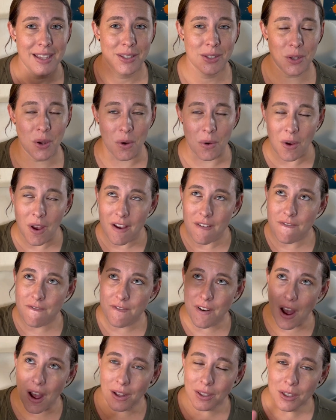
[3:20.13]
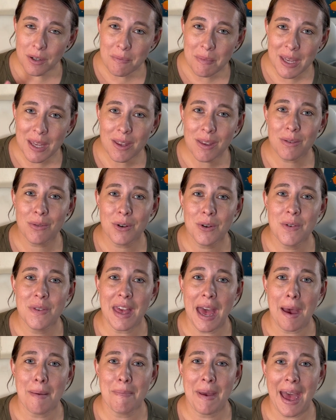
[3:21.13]
So follow me through
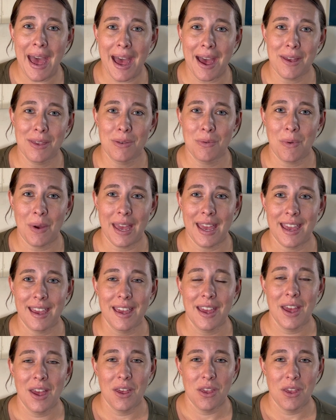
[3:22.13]
that pathway.